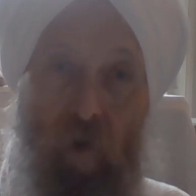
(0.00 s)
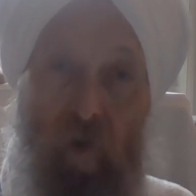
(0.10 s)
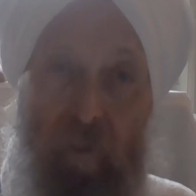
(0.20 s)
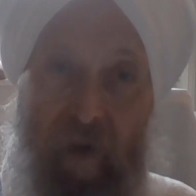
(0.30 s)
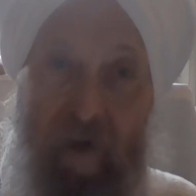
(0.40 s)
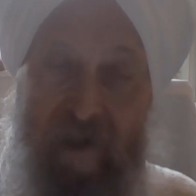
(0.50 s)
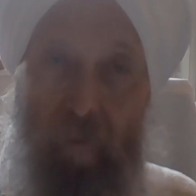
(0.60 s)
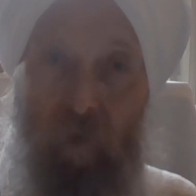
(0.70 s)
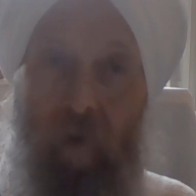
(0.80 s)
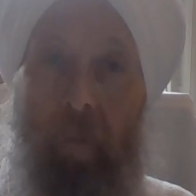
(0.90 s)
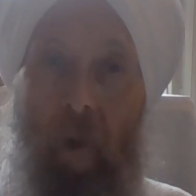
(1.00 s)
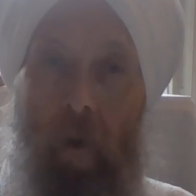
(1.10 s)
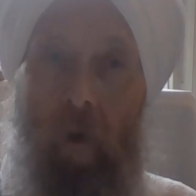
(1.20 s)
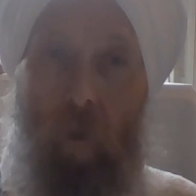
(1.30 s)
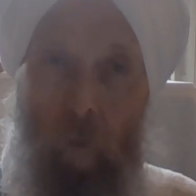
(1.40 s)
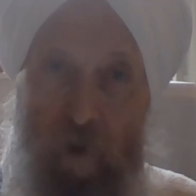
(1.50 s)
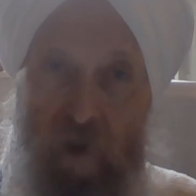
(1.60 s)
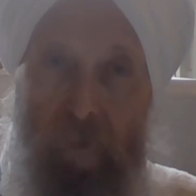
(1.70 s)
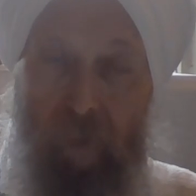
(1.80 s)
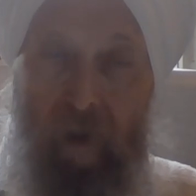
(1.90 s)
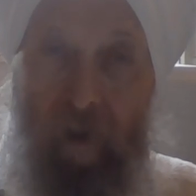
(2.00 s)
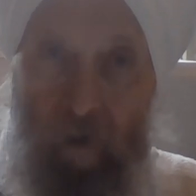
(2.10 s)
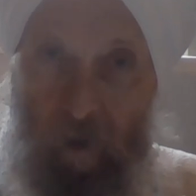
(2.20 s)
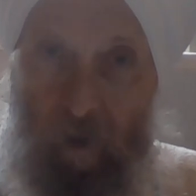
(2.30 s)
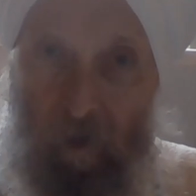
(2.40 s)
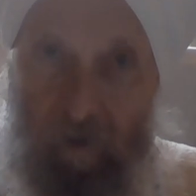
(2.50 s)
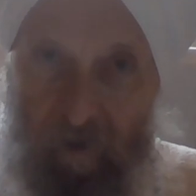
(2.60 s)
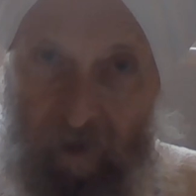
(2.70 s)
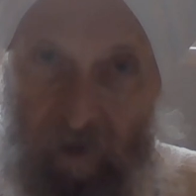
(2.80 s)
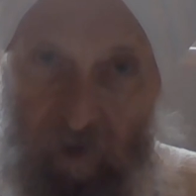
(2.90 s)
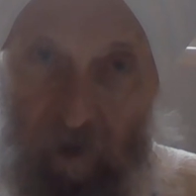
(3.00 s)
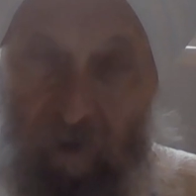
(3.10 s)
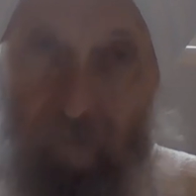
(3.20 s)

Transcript: no comparison between worshipping a teacher